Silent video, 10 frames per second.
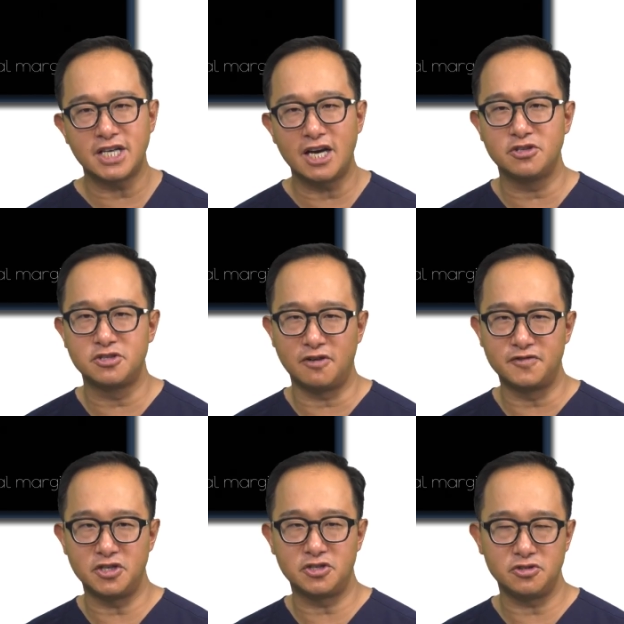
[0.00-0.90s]
how the soft
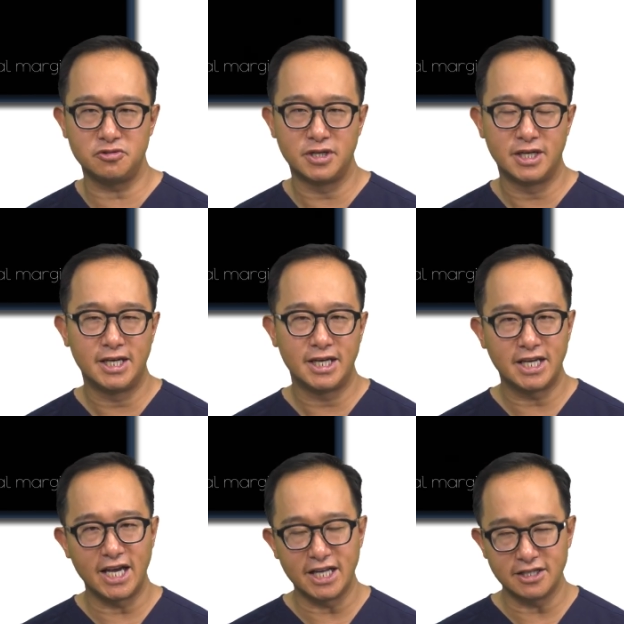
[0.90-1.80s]
tissue
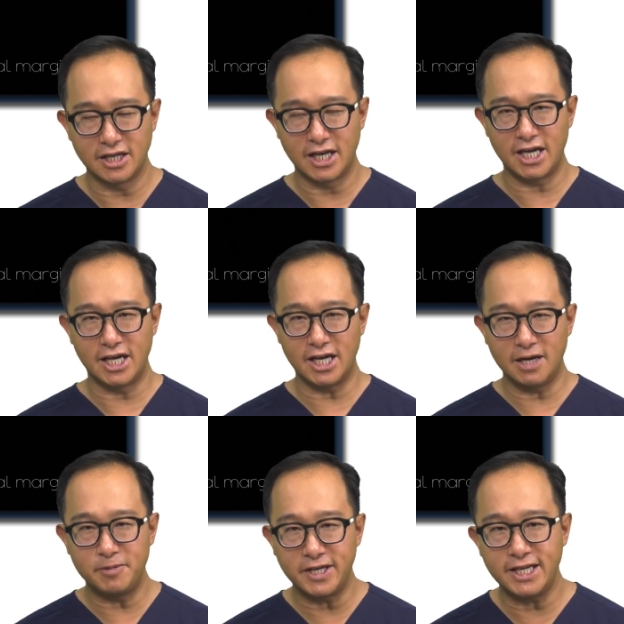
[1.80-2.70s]
can
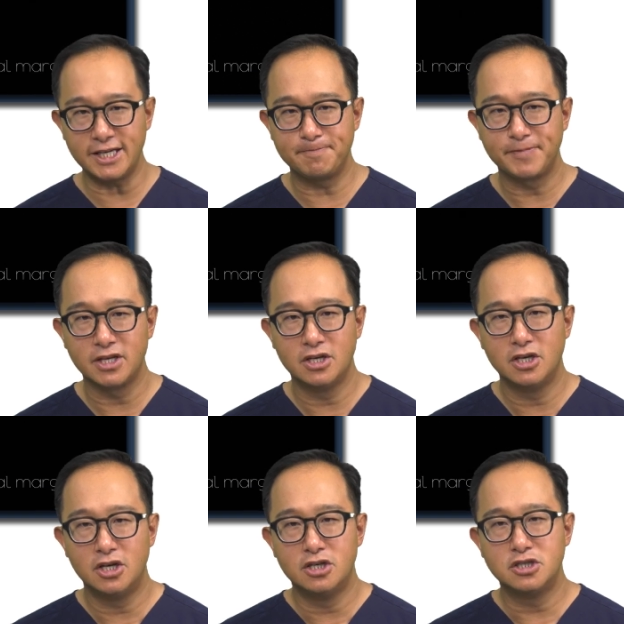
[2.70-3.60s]
appear.
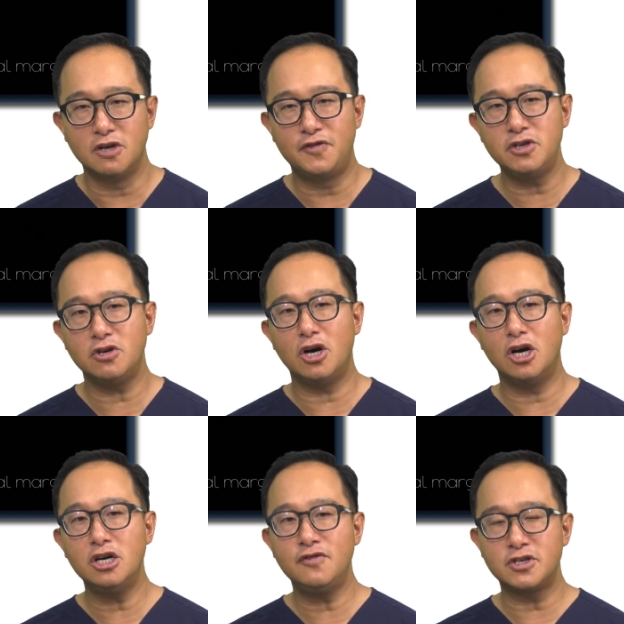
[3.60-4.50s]
So if you
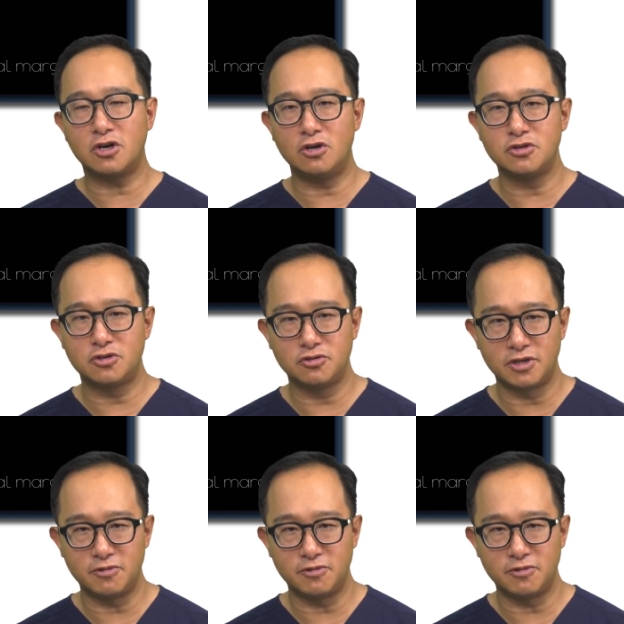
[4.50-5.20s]
over contour the